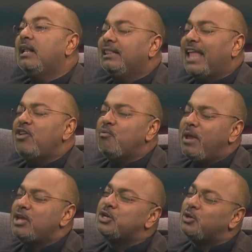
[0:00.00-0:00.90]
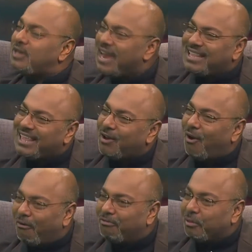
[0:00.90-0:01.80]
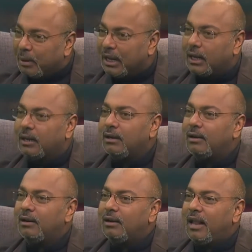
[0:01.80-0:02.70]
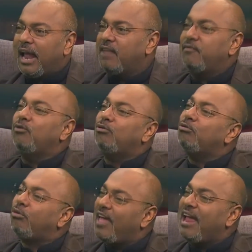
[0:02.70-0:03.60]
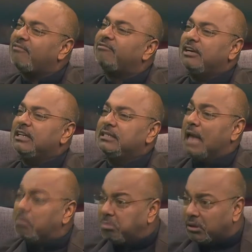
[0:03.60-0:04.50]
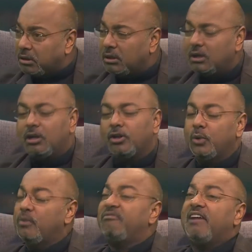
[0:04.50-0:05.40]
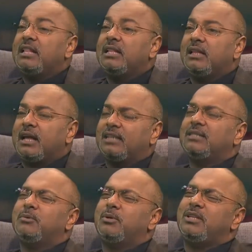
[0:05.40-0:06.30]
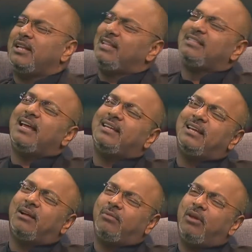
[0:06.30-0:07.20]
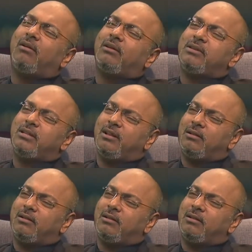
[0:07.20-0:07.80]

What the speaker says: Then you make sure you take that off the bill. And if you do that, for example, you will find that the customer goes like, these guys are, actually,